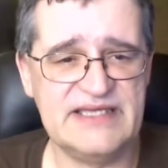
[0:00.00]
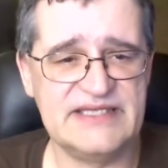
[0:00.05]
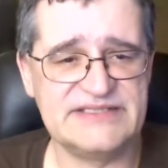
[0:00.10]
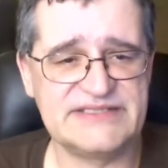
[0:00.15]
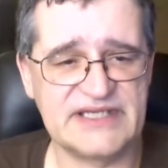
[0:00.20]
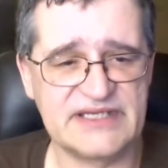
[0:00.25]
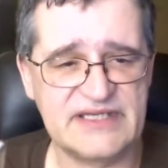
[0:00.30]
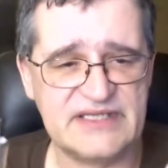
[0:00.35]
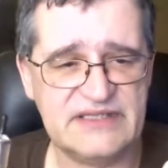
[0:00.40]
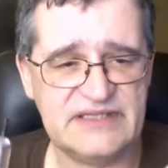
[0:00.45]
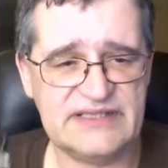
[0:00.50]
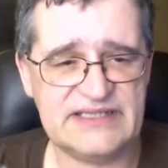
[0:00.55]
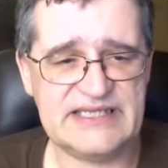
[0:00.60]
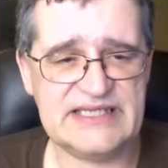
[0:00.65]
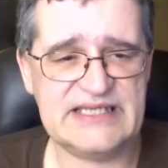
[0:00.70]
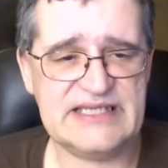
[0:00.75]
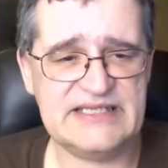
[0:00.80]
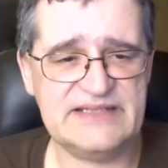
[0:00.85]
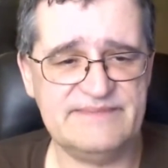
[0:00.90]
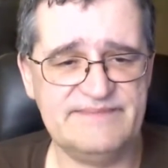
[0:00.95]
It's a
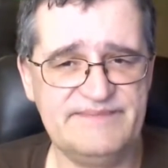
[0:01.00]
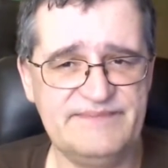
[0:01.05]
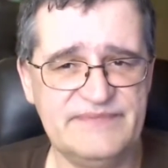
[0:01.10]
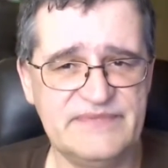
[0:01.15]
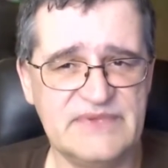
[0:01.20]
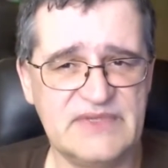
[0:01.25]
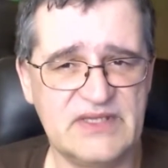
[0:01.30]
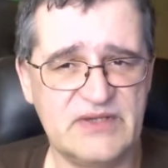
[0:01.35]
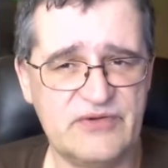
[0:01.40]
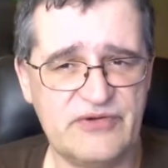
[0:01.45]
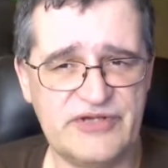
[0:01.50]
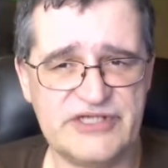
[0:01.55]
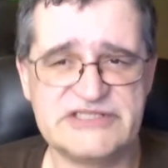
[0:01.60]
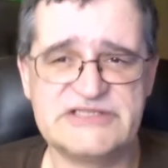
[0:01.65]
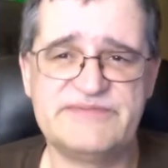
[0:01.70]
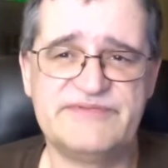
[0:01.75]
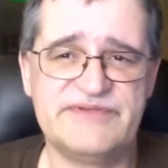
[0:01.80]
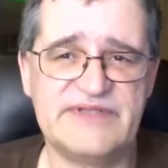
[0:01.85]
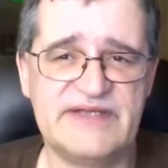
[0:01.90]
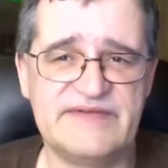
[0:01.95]
clean,
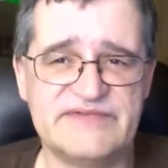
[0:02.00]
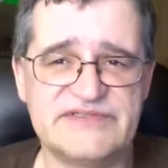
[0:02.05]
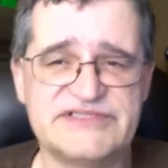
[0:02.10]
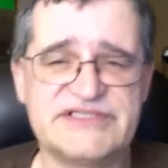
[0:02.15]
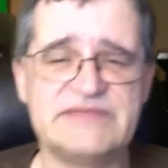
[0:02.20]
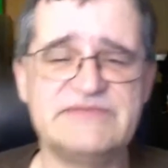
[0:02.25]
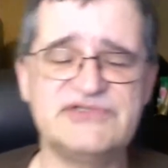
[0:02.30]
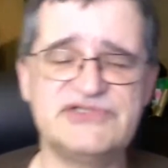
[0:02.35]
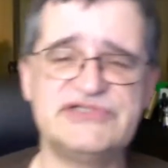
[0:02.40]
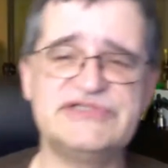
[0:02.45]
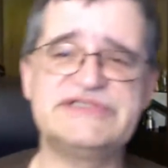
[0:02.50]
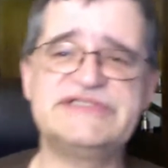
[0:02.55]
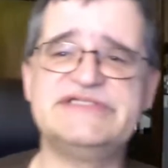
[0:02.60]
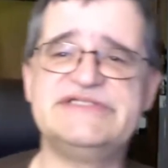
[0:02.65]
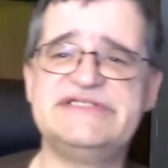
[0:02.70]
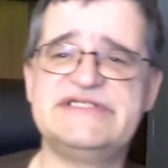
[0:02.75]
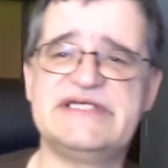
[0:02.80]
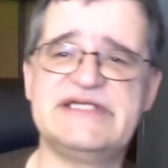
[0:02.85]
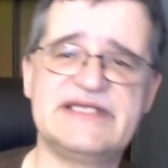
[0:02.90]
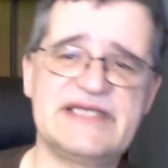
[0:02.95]
crisp flavor. Some
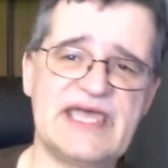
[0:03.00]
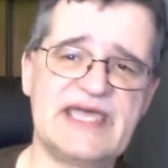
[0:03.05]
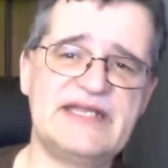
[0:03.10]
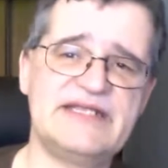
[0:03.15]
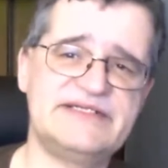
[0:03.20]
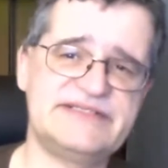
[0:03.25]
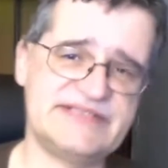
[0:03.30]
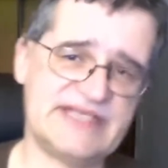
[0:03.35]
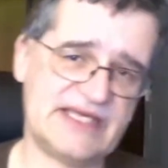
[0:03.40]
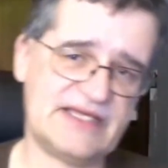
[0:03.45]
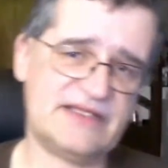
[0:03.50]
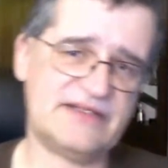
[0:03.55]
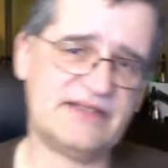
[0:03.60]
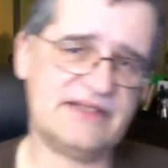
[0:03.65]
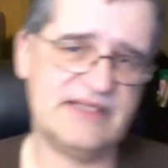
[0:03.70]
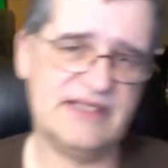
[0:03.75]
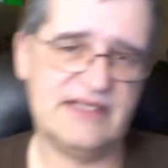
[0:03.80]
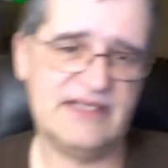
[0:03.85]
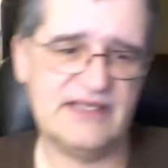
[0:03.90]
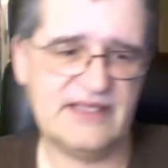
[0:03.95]
juices you can kind of
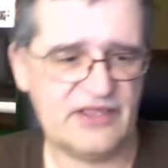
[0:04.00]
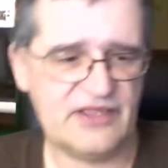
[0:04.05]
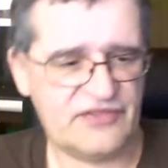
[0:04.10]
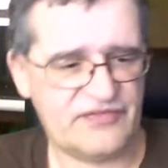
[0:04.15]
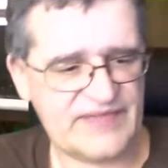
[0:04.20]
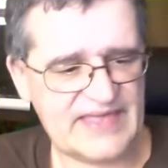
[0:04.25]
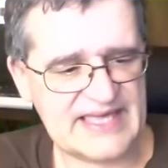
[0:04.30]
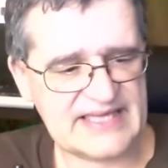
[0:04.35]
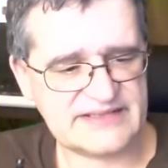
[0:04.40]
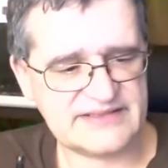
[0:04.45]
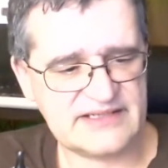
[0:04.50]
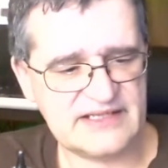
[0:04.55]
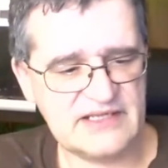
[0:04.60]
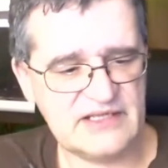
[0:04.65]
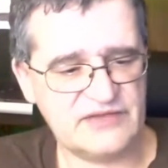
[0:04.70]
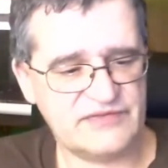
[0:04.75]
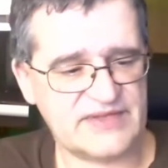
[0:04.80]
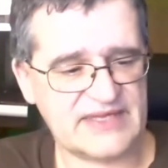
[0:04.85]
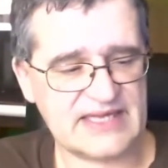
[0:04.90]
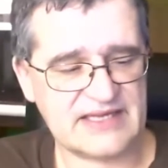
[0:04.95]
tell that
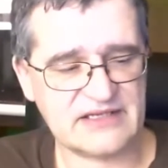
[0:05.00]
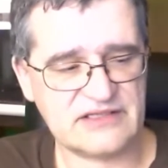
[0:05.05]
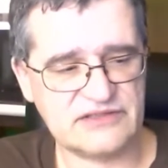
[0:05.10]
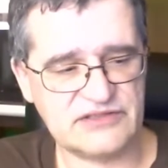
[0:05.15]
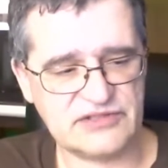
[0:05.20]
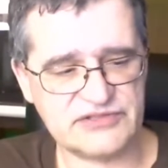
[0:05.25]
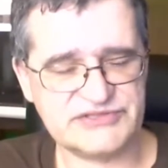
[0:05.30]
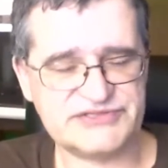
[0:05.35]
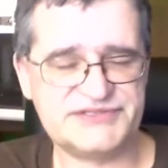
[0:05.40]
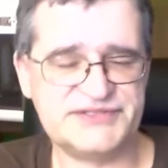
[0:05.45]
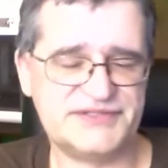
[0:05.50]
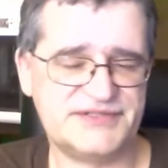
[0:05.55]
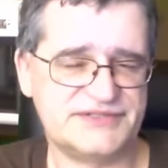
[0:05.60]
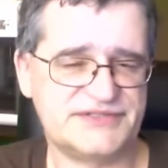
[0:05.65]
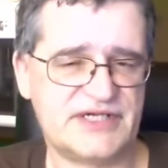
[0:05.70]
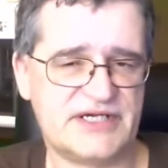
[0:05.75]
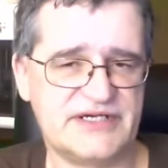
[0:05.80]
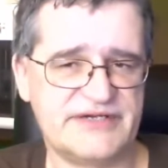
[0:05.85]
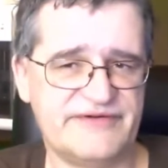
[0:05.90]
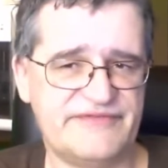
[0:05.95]
they got close to their
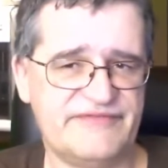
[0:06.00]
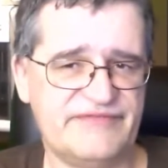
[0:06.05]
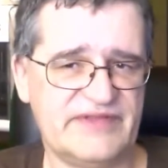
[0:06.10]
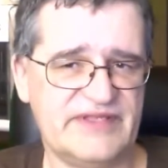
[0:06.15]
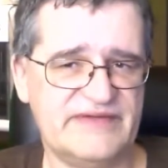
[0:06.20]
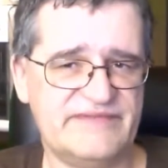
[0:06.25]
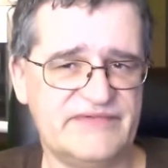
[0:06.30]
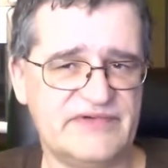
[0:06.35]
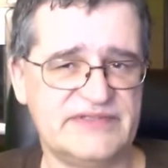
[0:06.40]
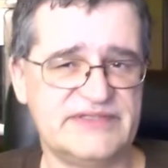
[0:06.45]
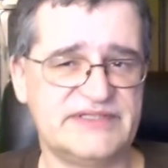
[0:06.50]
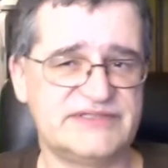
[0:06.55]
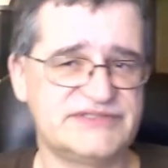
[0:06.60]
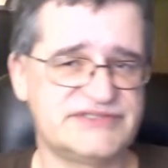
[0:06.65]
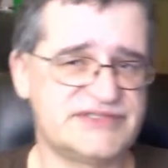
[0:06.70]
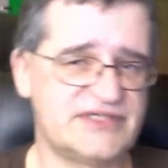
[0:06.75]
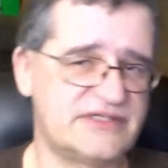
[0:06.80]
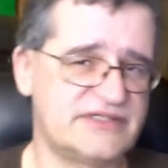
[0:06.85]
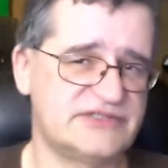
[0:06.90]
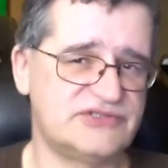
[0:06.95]
target flavor and then
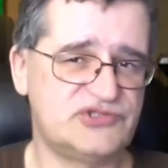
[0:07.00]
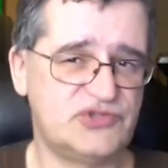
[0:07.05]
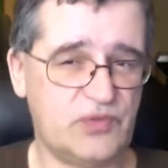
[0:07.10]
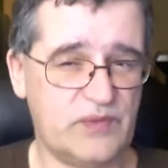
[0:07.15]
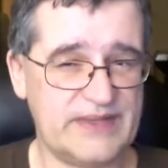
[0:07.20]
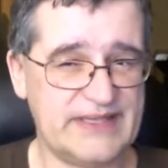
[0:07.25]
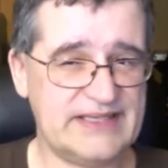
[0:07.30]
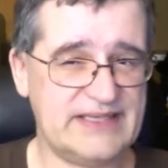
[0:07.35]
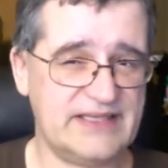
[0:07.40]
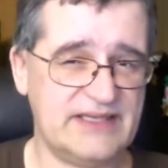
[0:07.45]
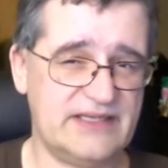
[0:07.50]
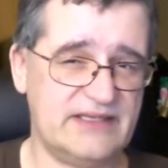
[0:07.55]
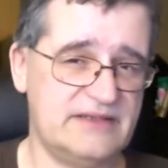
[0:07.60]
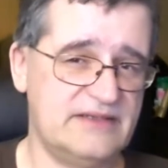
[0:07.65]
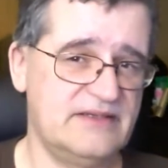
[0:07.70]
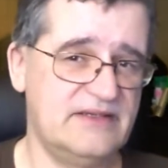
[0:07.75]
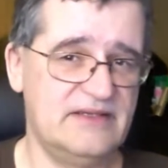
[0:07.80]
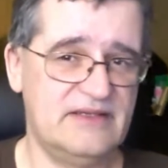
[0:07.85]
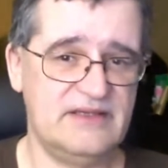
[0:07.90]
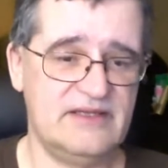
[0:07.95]
started tweaking
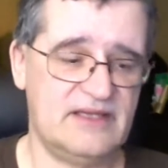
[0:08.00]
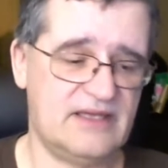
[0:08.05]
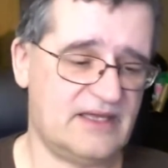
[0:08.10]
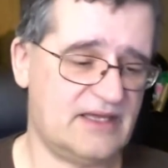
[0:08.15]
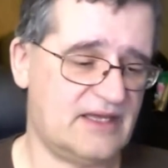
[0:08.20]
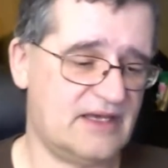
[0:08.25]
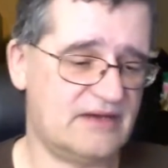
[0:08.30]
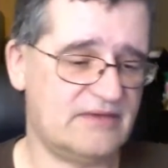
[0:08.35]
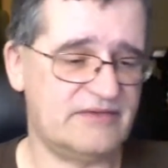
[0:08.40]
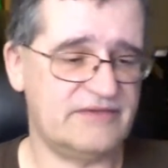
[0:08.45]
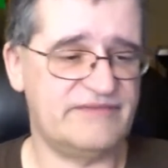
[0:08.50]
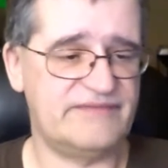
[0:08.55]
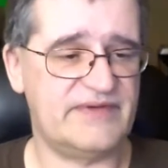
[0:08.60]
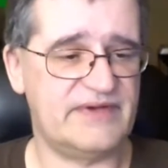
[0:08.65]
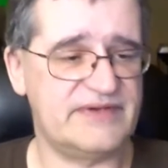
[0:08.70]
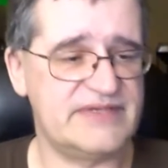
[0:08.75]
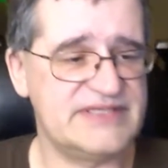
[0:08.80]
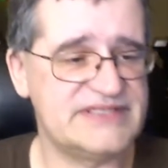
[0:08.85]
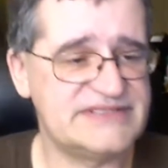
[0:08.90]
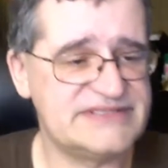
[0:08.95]
it with
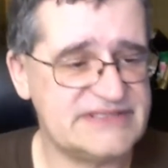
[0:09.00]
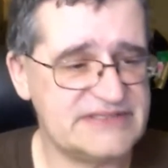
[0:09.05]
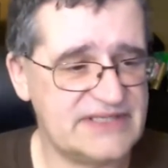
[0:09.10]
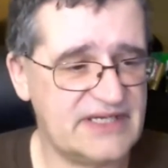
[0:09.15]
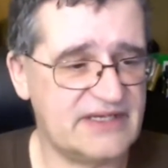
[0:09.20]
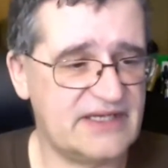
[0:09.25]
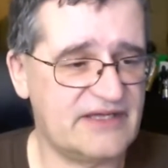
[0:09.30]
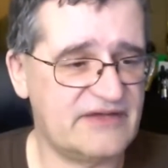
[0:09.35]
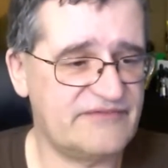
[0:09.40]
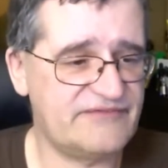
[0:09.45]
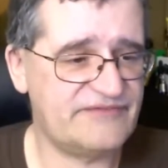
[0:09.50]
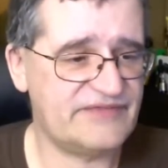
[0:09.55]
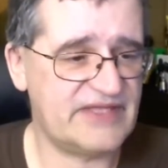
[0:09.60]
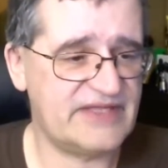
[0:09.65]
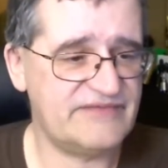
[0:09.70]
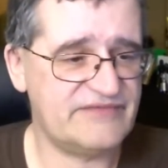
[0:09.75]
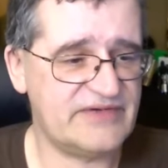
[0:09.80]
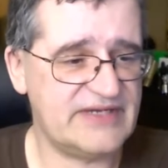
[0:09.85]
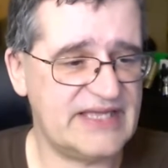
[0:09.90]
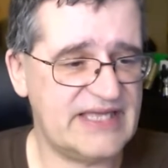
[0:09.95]
various
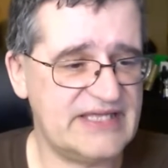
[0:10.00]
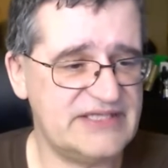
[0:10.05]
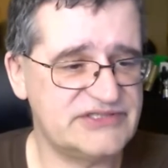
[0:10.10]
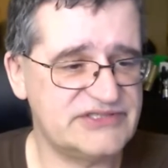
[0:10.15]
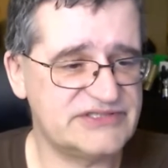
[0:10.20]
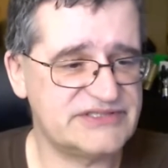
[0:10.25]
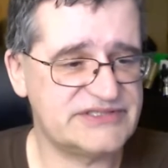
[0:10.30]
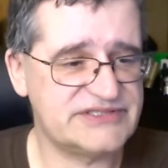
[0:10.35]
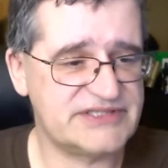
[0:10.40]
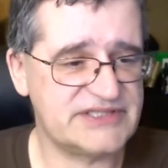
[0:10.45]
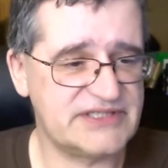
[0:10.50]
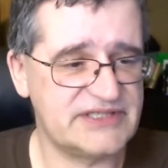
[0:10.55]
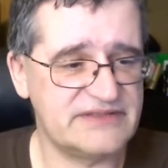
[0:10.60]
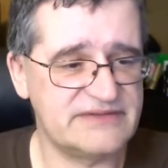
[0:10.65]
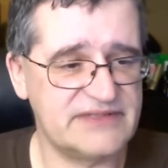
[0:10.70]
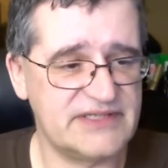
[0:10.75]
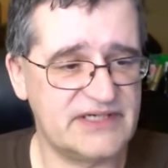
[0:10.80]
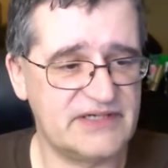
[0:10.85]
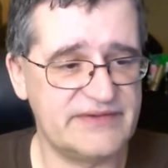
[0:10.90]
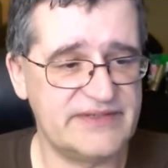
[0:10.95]
flavoring agents
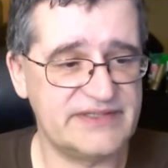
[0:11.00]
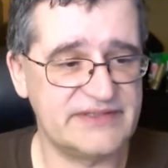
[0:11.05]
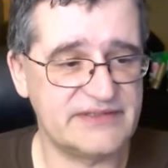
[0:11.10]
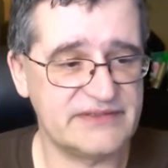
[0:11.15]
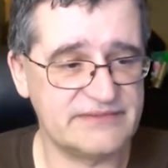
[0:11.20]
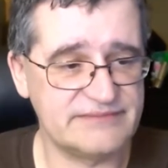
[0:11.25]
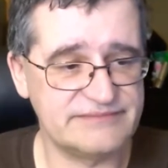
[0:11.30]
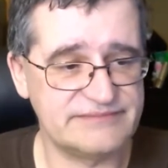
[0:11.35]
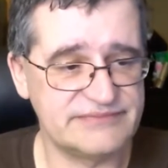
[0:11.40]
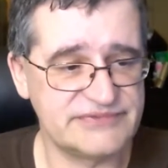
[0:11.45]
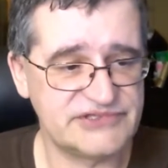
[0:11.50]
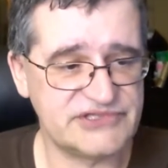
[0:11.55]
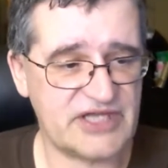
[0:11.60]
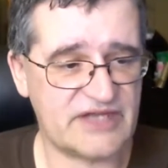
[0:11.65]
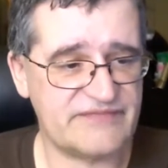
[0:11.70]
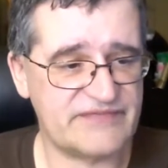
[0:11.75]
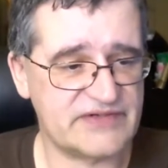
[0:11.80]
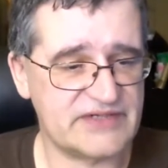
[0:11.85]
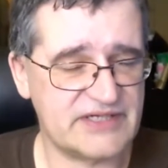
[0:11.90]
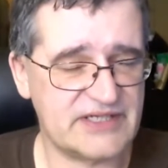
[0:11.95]
to either
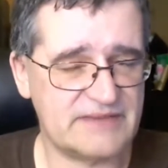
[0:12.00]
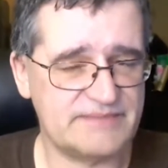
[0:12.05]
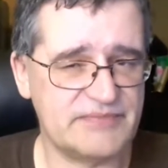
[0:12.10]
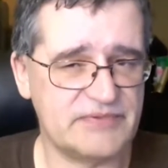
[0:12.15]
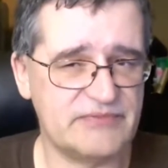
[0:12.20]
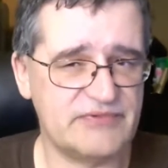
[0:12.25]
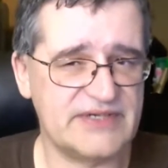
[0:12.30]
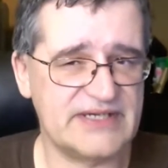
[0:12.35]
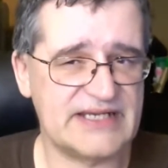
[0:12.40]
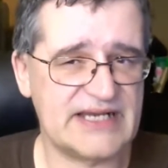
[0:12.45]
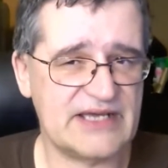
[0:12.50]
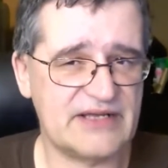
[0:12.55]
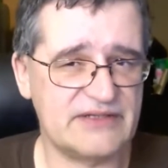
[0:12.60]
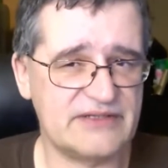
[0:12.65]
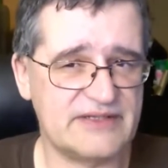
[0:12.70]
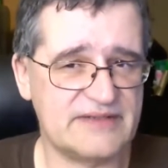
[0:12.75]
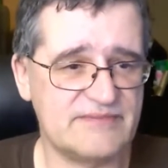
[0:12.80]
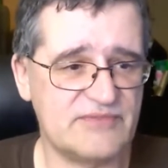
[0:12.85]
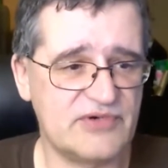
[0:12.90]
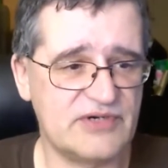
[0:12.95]
soften it up or bring it out
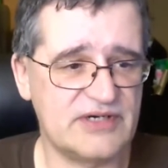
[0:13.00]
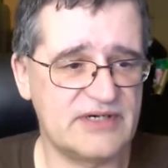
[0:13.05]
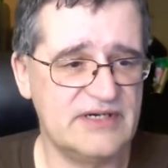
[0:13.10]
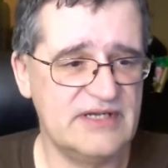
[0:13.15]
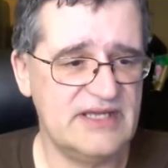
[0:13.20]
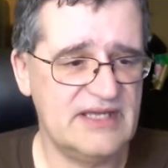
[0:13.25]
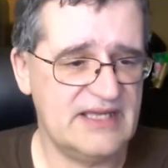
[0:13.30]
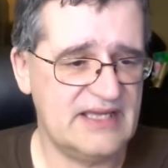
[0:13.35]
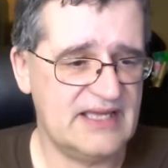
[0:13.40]
a little more.